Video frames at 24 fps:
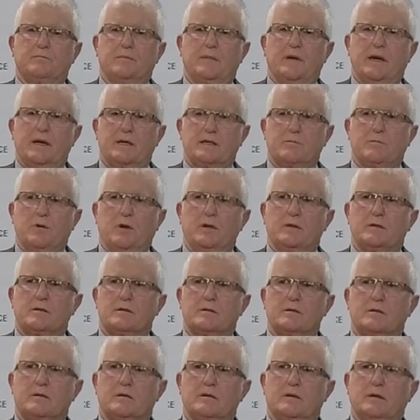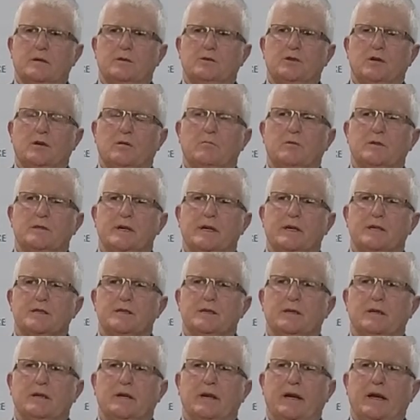experts in child
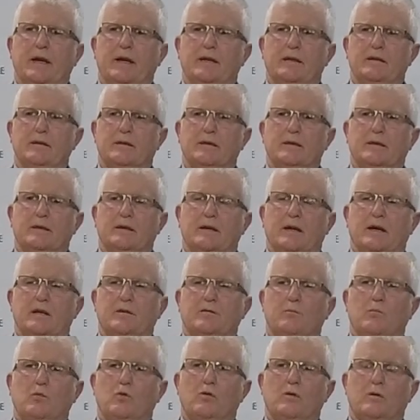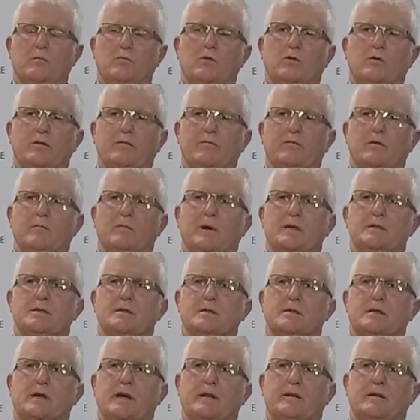protection. And as more and more information
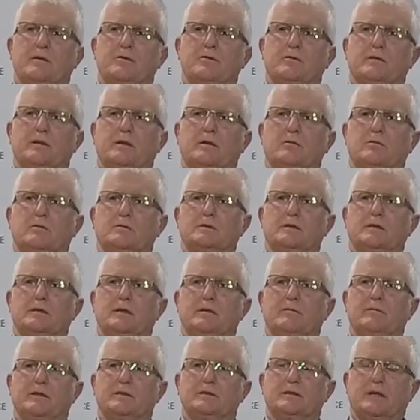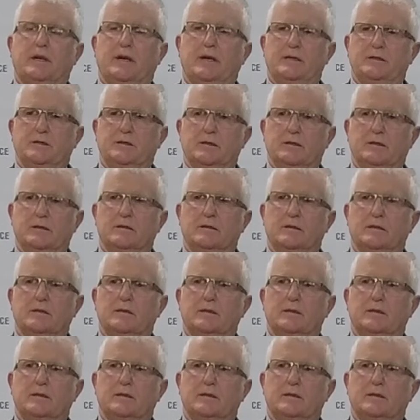is gathered during the course of the investigation,